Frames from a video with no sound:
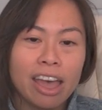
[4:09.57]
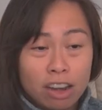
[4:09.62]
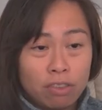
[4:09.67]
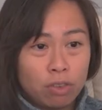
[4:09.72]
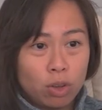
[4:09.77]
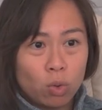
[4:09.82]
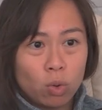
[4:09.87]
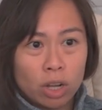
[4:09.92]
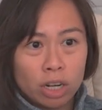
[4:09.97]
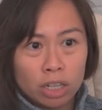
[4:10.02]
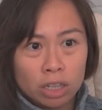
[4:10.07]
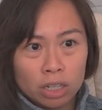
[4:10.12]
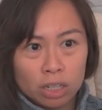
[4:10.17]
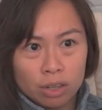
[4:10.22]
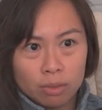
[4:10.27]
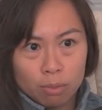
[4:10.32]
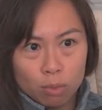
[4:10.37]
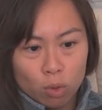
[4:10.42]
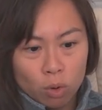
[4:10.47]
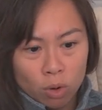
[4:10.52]
And if you want to
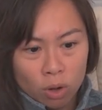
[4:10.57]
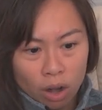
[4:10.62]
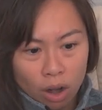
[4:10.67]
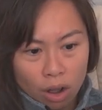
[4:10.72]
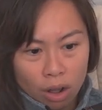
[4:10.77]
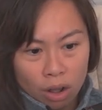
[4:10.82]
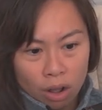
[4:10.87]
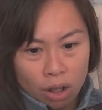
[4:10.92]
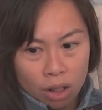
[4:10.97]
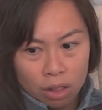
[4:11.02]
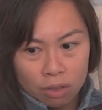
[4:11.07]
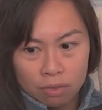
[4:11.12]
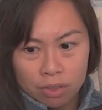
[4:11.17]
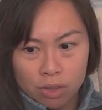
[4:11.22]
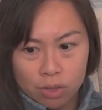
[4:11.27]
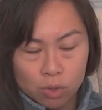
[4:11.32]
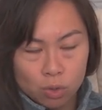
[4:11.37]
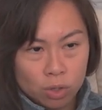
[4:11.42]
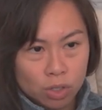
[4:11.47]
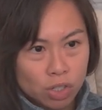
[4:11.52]
learn more, all of
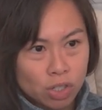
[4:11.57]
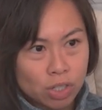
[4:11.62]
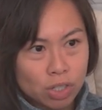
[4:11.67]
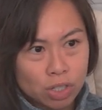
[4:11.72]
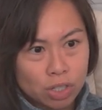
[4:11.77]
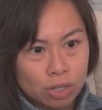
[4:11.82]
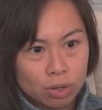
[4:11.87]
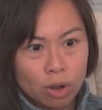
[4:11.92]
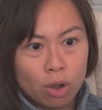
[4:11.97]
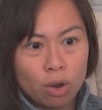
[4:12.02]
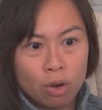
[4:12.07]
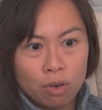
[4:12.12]
the sources